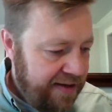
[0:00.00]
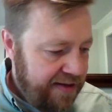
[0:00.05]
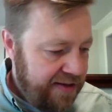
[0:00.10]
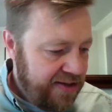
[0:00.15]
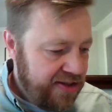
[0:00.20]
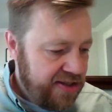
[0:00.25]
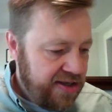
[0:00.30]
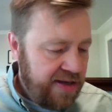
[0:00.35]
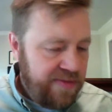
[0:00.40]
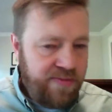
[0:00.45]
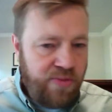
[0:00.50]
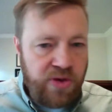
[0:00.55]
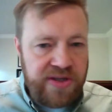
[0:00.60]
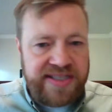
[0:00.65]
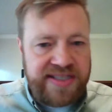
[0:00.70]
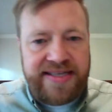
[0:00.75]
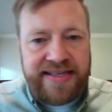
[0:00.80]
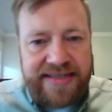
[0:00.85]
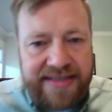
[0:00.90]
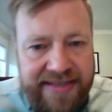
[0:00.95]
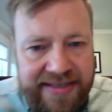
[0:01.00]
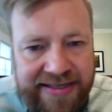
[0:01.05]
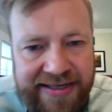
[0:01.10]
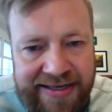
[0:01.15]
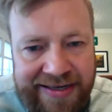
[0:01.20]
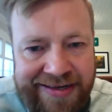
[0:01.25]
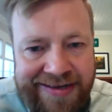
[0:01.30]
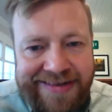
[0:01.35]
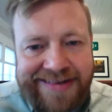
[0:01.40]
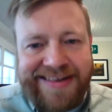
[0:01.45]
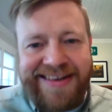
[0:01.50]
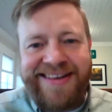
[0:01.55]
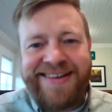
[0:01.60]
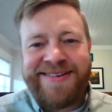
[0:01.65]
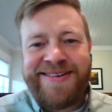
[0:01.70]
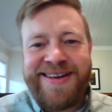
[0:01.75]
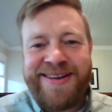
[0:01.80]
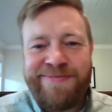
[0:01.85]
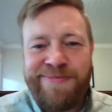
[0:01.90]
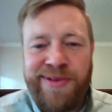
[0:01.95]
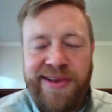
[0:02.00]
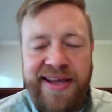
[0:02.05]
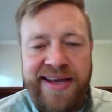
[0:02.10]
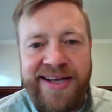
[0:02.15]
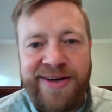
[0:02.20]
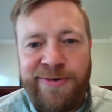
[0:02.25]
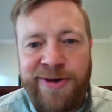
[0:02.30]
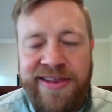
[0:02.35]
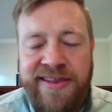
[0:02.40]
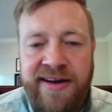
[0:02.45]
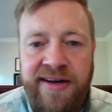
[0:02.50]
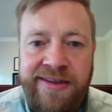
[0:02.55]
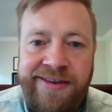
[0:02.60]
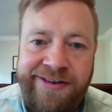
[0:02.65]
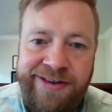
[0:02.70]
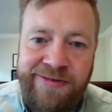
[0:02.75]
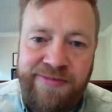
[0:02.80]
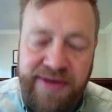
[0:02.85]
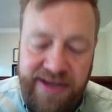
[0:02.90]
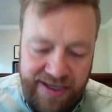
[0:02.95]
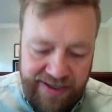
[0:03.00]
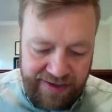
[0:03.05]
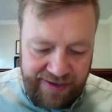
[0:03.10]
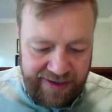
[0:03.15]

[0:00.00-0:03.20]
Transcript: Psalm 116 and playing with it a little bit.